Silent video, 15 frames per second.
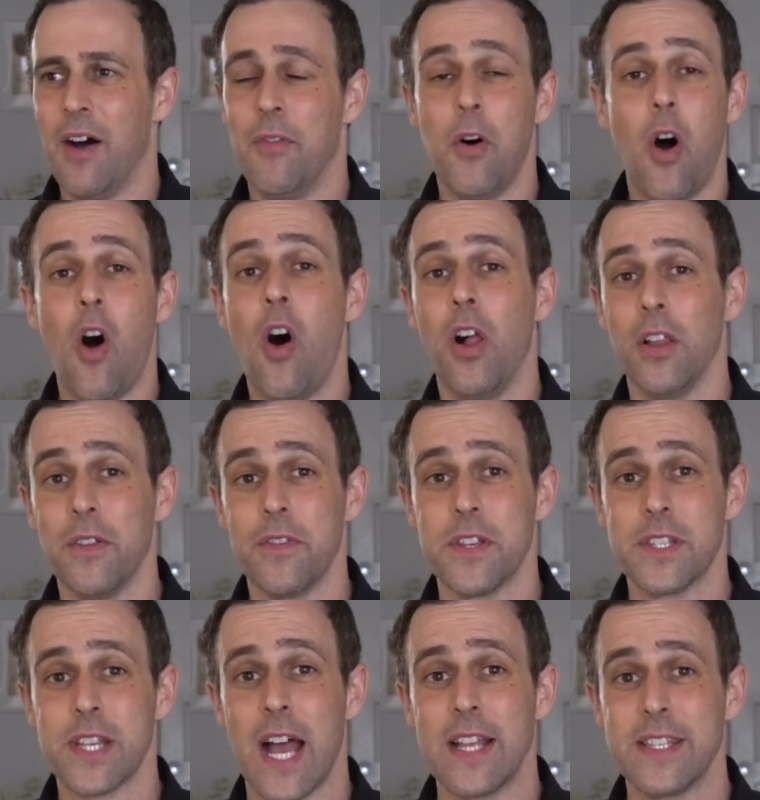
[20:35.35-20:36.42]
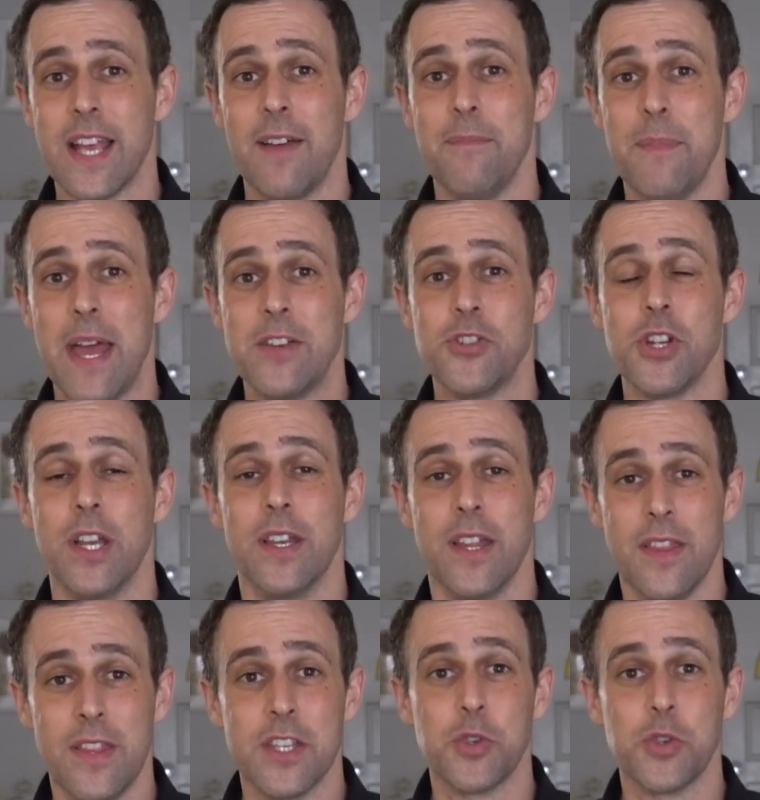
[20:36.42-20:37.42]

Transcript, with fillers: Of all of the sites I've mentioned,